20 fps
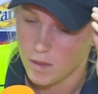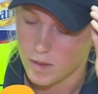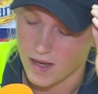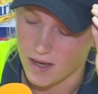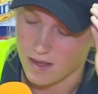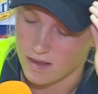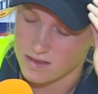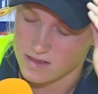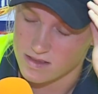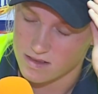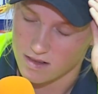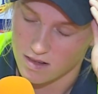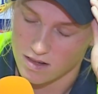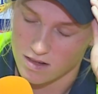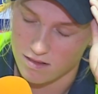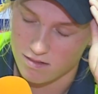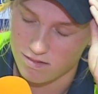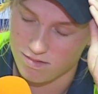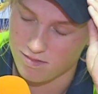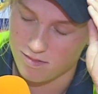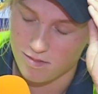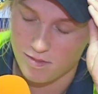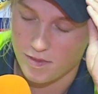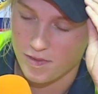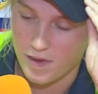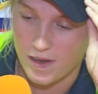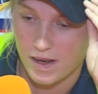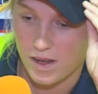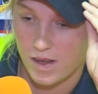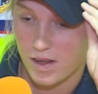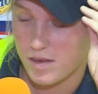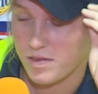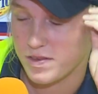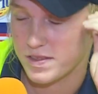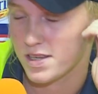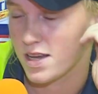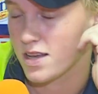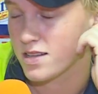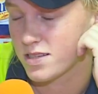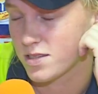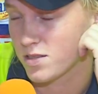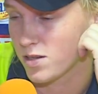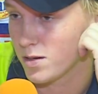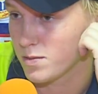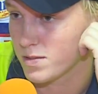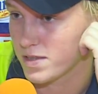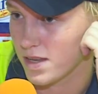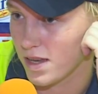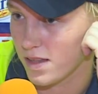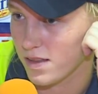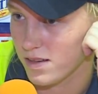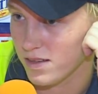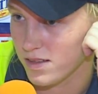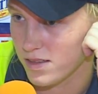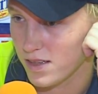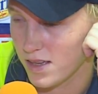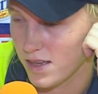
We've had a lot of fantastic times together.